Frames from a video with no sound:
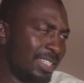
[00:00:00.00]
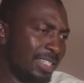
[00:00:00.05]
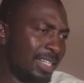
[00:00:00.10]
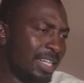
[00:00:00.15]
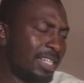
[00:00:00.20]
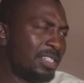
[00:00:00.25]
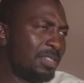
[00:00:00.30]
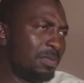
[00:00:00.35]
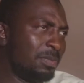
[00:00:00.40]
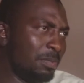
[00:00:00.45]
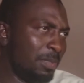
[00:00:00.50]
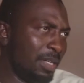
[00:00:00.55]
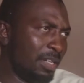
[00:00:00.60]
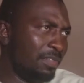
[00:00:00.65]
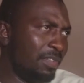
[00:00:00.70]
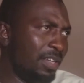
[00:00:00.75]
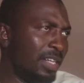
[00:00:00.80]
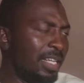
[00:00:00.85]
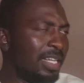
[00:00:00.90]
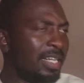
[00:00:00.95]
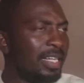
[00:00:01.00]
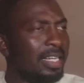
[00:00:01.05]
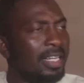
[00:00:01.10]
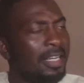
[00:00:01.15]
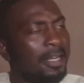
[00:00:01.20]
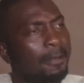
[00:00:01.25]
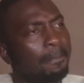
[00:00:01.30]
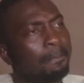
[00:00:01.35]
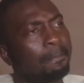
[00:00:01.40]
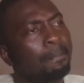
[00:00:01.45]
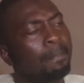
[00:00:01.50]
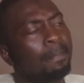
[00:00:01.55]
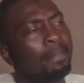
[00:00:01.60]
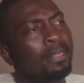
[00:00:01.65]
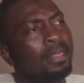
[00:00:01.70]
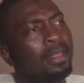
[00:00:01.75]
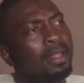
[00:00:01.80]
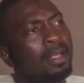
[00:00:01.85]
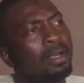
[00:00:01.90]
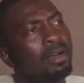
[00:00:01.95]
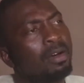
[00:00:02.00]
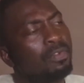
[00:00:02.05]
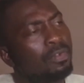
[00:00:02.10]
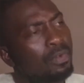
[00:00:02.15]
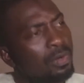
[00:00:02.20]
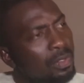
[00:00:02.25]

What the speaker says: That made very clear. Of